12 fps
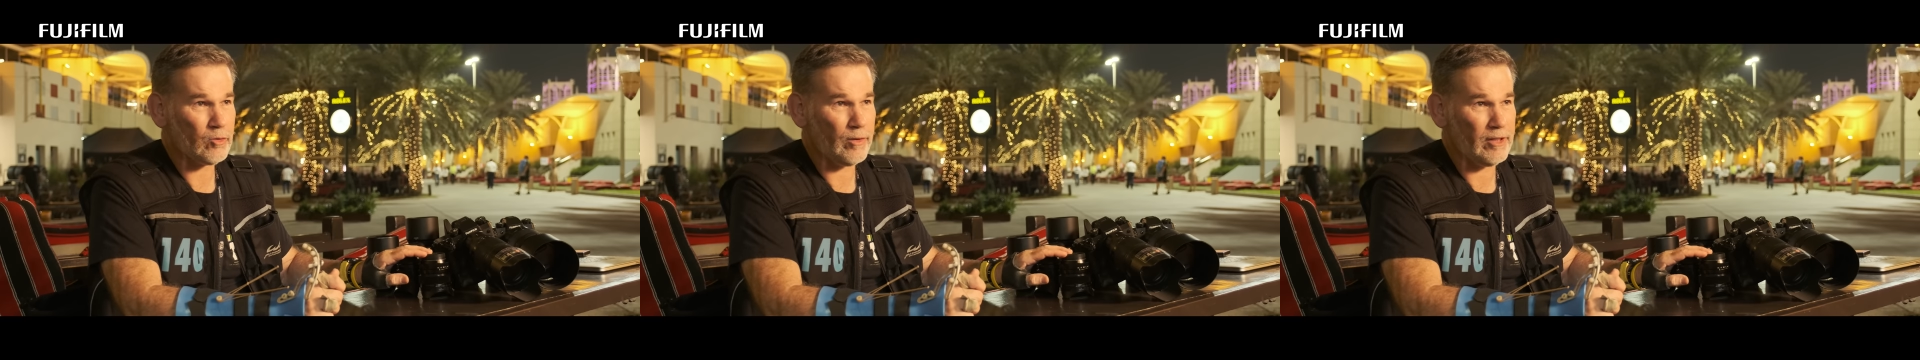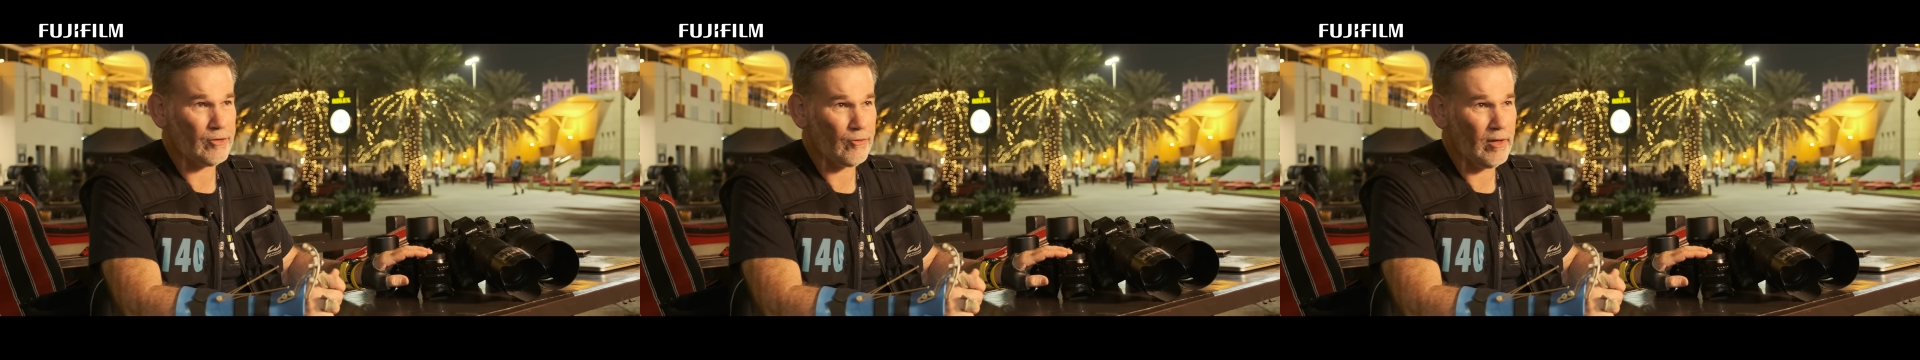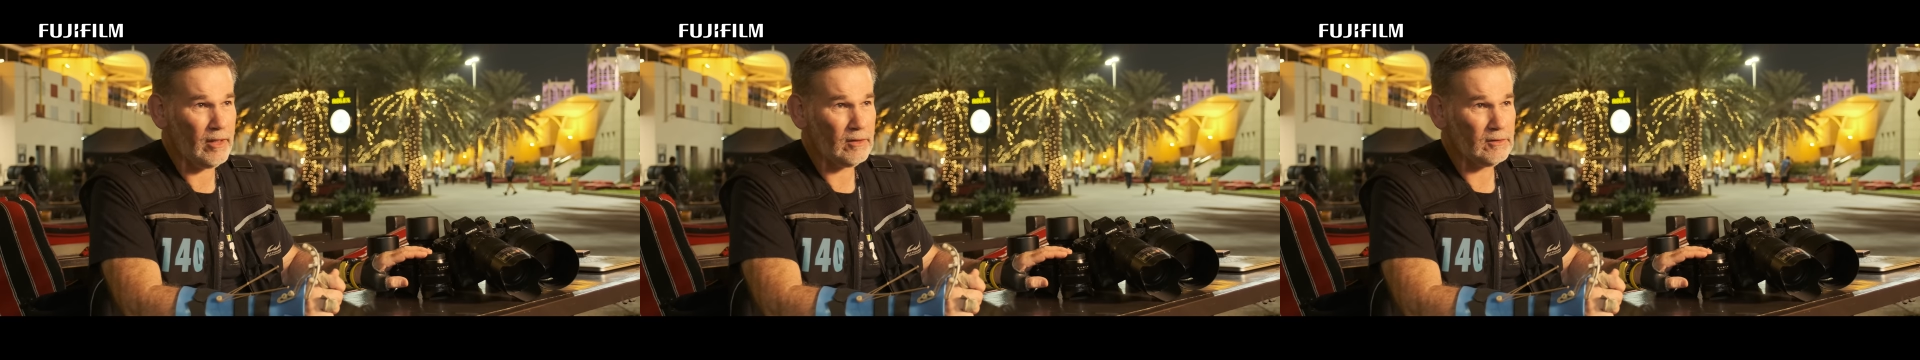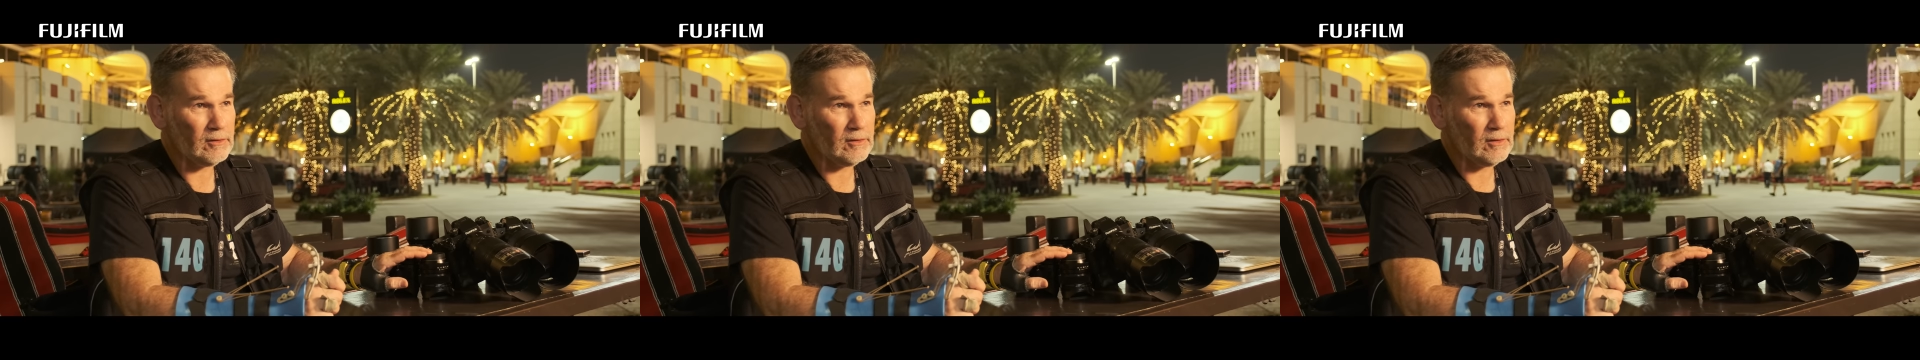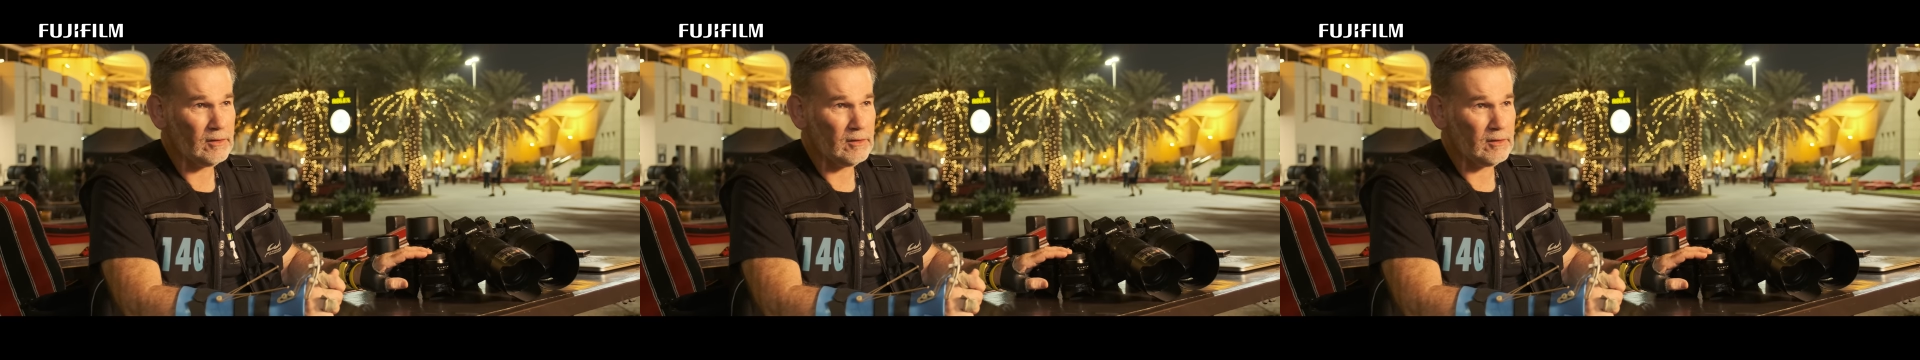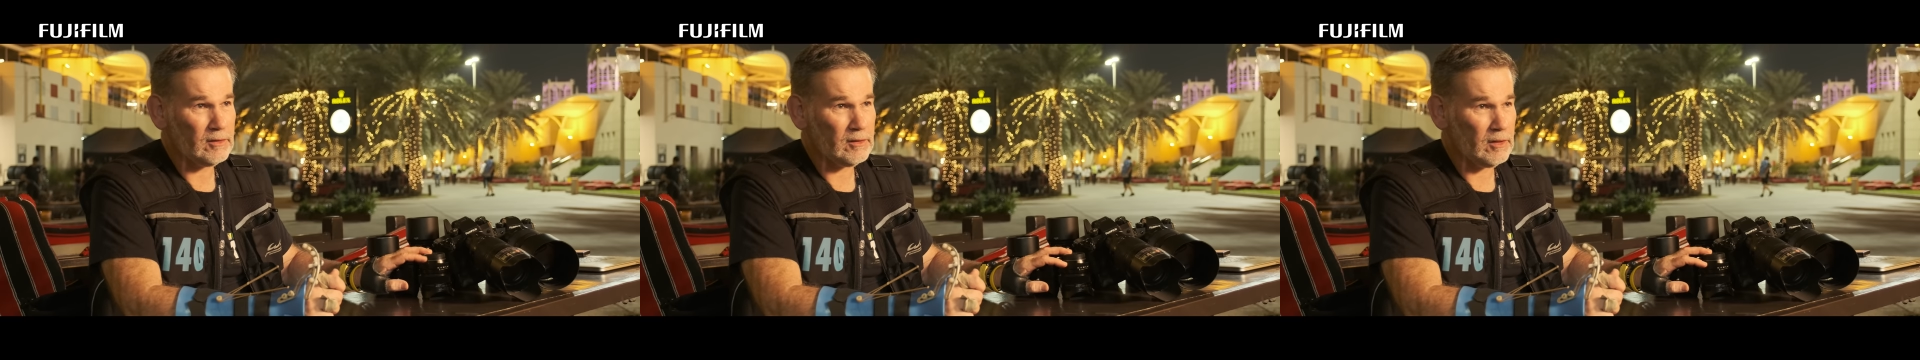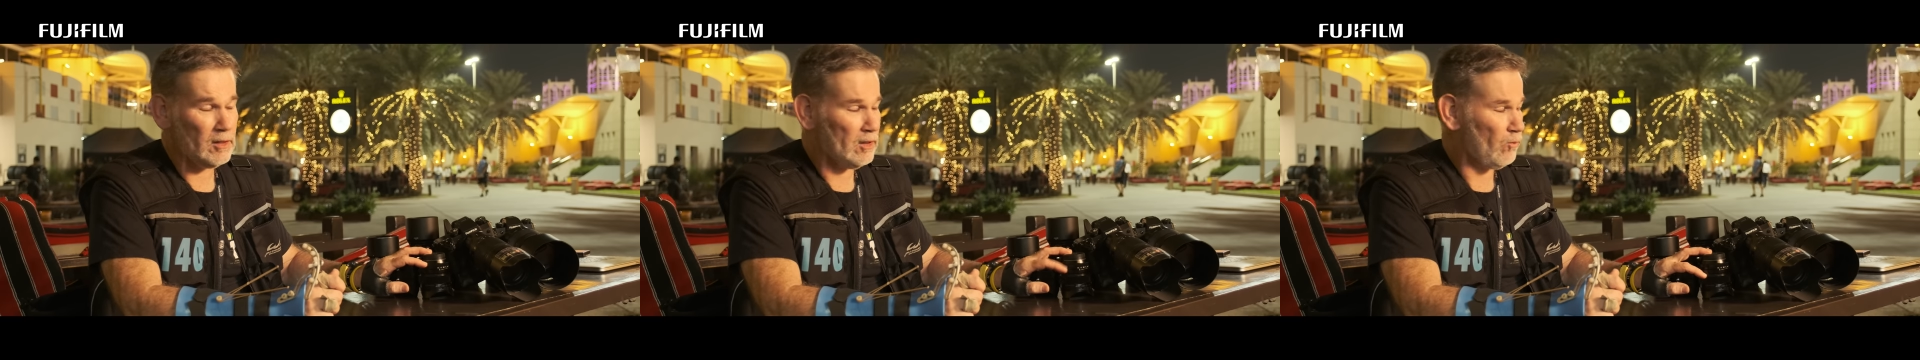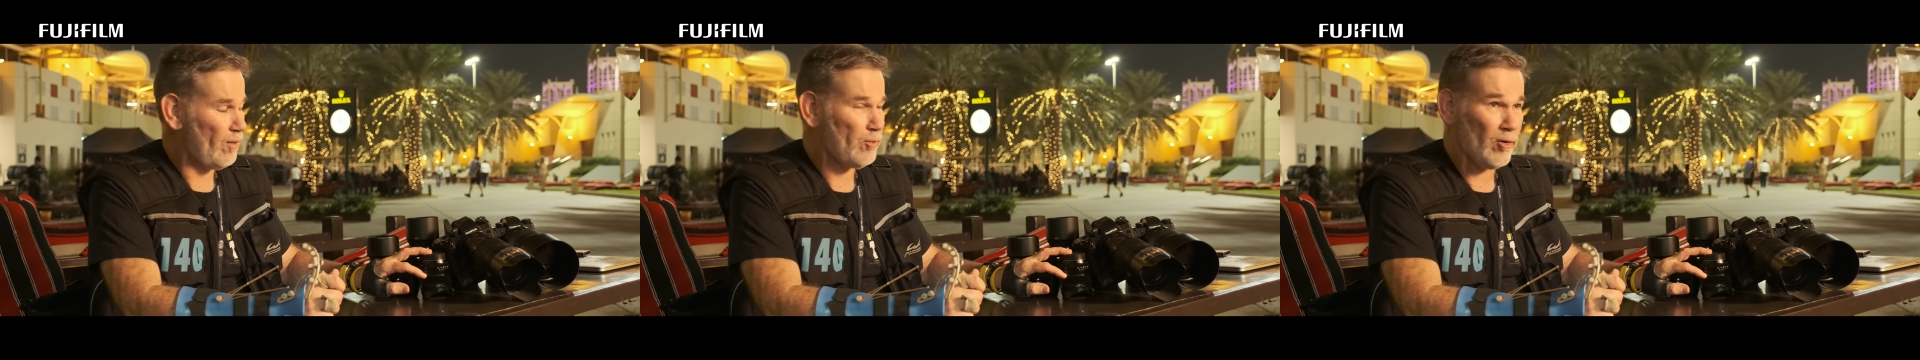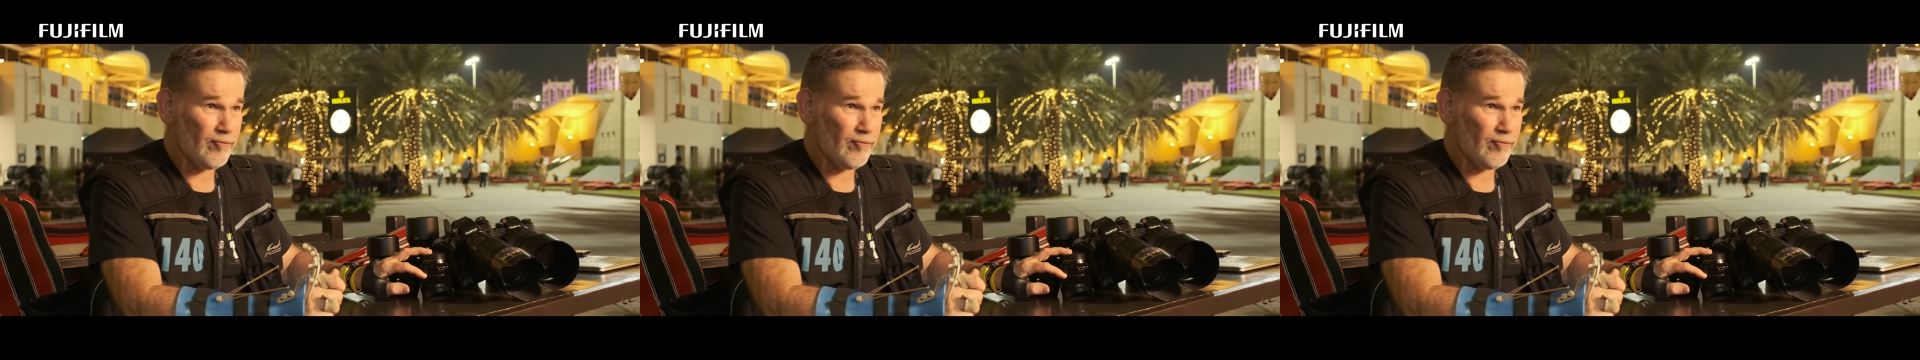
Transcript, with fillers: 23, 1.4,